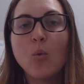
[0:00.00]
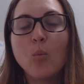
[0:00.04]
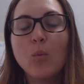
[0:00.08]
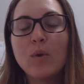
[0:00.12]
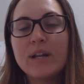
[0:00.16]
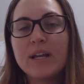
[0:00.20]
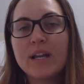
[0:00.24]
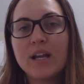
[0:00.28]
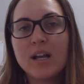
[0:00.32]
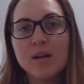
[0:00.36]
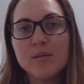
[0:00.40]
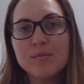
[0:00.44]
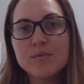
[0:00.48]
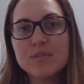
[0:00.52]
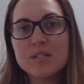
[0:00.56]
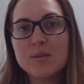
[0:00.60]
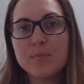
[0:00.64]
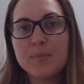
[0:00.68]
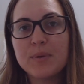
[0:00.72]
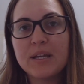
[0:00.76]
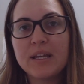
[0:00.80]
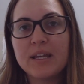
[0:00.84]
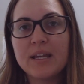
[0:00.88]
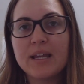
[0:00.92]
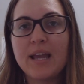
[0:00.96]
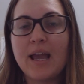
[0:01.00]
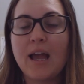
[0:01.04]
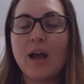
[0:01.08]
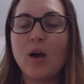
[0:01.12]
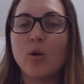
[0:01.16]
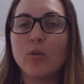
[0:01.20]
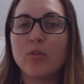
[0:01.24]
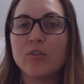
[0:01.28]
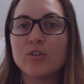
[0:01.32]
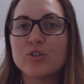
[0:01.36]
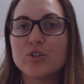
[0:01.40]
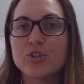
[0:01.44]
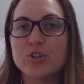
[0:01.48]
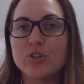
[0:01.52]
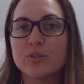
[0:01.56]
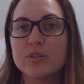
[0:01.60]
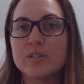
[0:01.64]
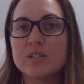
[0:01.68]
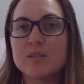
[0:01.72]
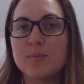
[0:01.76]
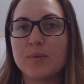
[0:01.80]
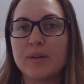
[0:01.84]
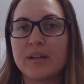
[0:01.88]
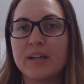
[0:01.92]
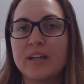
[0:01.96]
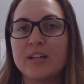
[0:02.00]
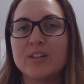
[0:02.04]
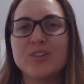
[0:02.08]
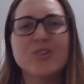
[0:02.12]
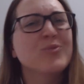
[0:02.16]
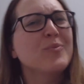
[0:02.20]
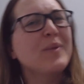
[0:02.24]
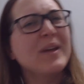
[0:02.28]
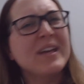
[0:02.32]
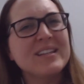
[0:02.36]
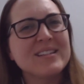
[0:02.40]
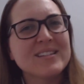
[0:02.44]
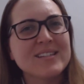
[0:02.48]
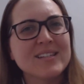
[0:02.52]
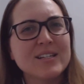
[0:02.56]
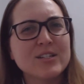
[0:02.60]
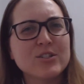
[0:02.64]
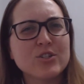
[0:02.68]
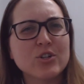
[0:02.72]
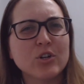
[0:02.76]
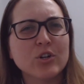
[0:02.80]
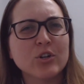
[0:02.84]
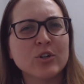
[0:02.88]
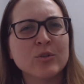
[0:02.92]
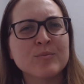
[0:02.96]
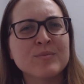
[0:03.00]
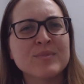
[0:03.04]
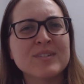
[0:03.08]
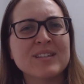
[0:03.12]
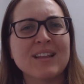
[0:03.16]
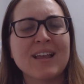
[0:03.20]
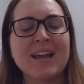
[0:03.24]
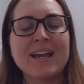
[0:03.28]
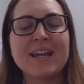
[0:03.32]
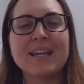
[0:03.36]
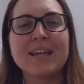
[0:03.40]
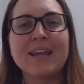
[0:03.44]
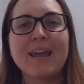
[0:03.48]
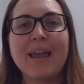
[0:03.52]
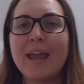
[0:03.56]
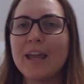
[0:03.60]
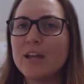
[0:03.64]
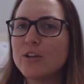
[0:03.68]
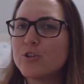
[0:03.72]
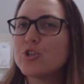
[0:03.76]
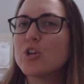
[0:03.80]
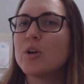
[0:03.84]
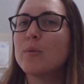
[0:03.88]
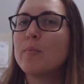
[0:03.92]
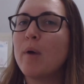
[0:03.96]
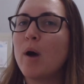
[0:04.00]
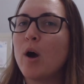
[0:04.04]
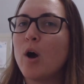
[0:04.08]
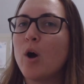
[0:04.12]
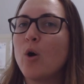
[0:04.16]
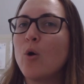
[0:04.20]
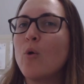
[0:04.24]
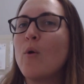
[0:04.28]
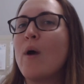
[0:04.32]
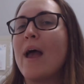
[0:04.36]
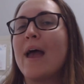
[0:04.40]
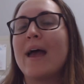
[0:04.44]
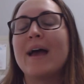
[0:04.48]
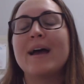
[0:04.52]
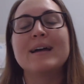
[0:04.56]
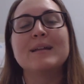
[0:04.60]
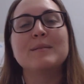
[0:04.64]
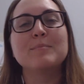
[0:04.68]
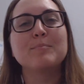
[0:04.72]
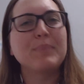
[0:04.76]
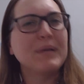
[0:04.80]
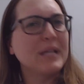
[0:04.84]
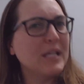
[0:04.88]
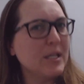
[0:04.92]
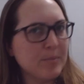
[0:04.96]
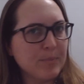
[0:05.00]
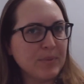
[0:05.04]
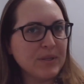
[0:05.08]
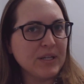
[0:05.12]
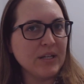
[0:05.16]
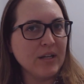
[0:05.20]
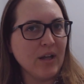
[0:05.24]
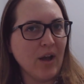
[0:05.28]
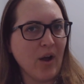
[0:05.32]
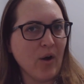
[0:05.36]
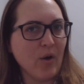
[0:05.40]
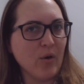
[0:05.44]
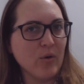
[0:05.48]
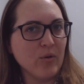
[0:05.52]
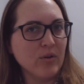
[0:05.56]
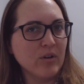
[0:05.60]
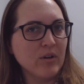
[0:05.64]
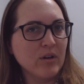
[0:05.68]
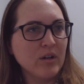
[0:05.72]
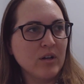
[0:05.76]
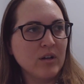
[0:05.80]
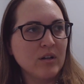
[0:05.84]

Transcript: When it comes to picking a health insurance plan, you may see terms like HMO and PPO.